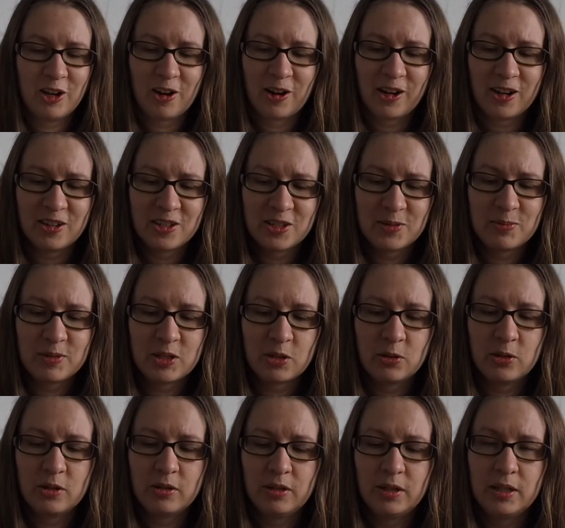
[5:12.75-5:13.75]
yardage, so
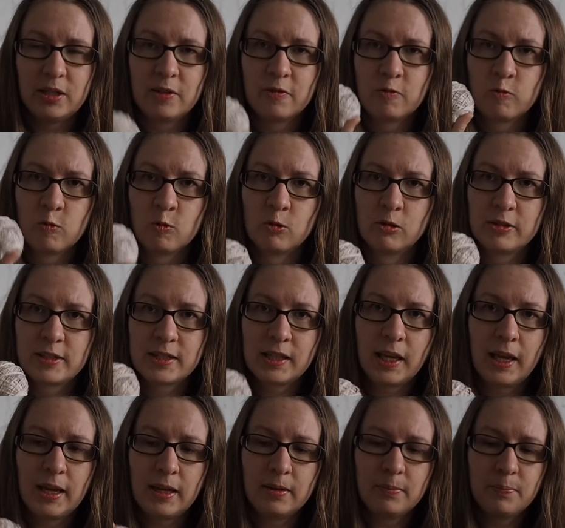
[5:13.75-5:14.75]
you don't need a full
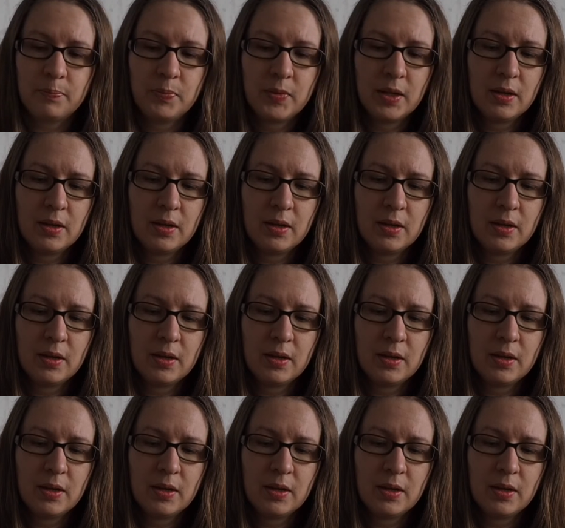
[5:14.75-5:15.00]
skein.